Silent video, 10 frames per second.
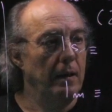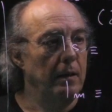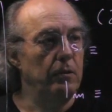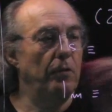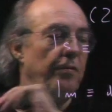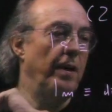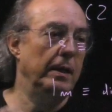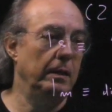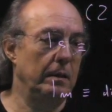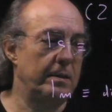the
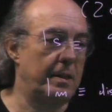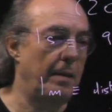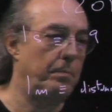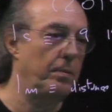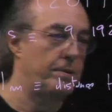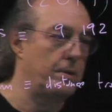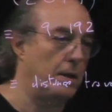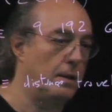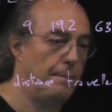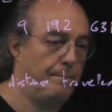final step was
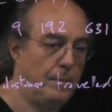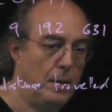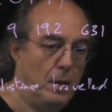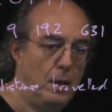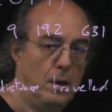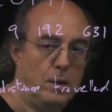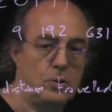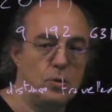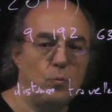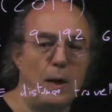done.
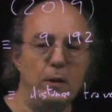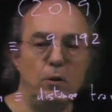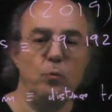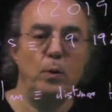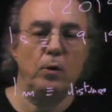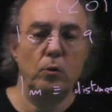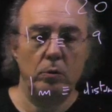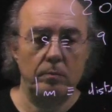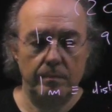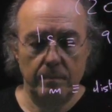So why don't we go
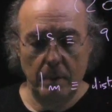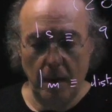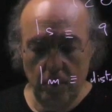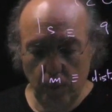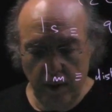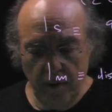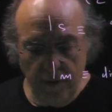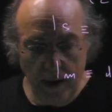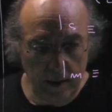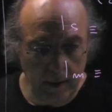and we
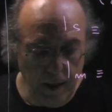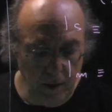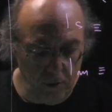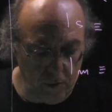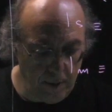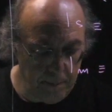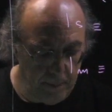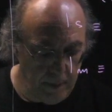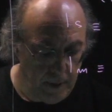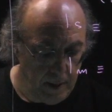define kilogram
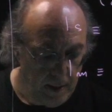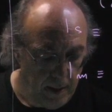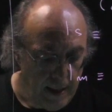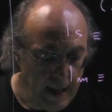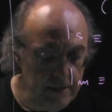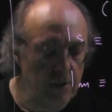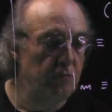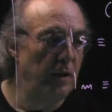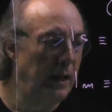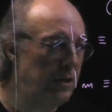as a
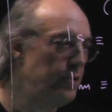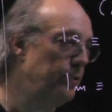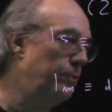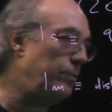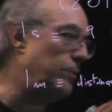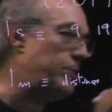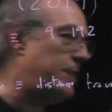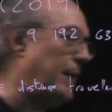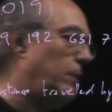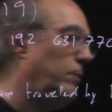relation to the
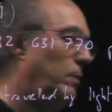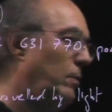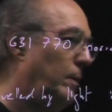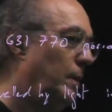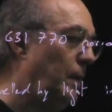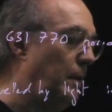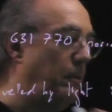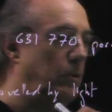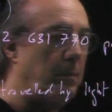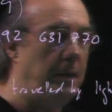second
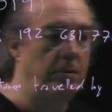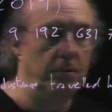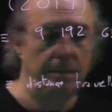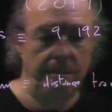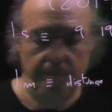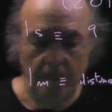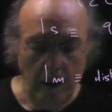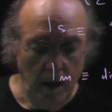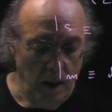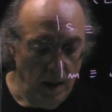and the meter.
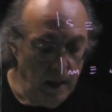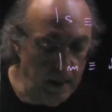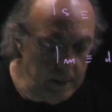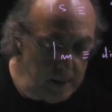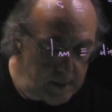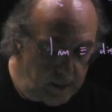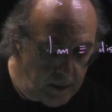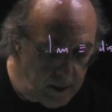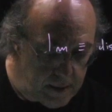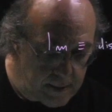And this in
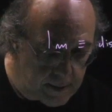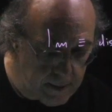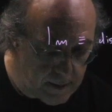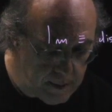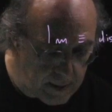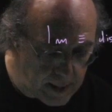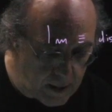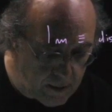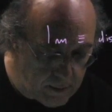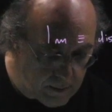this,
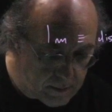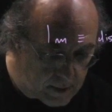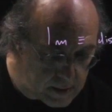now this